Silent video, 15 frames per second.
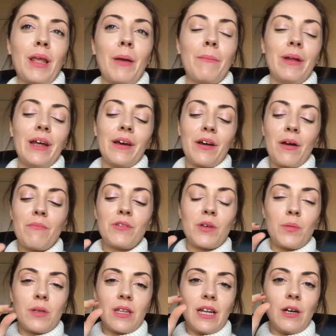but it comes
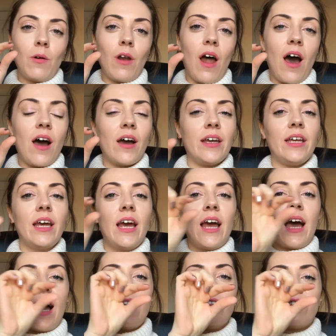up as a little eye
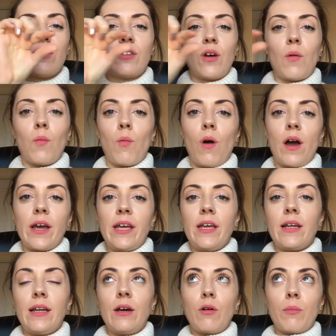and just a white
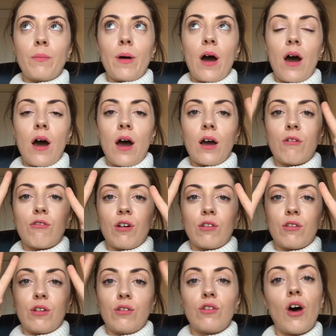little bar across
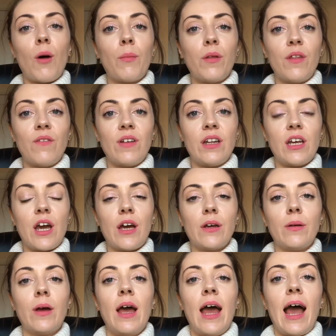the top of the video,